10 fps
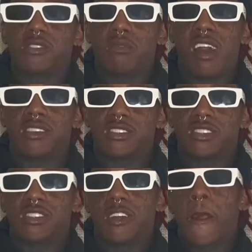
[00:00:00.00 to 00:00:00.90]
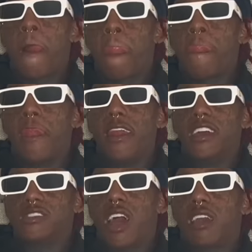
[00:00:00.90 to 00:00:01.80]
Smash is
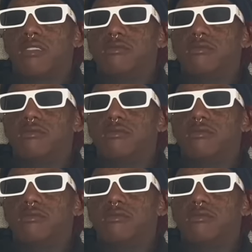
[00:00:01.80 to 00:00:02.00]
is like